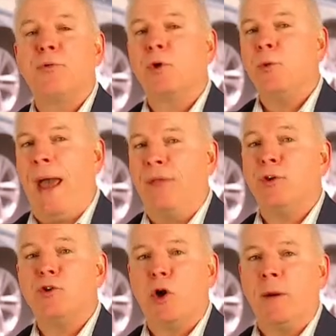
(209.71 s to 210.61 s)
throughout
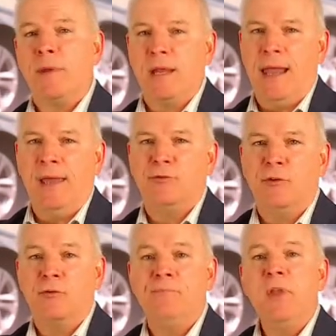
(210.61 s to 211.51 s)
the term of the
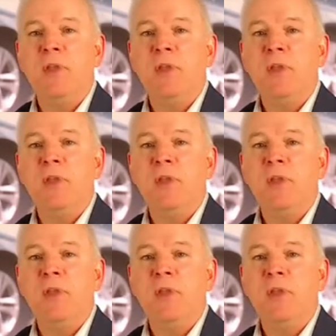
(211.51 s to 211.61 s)
license.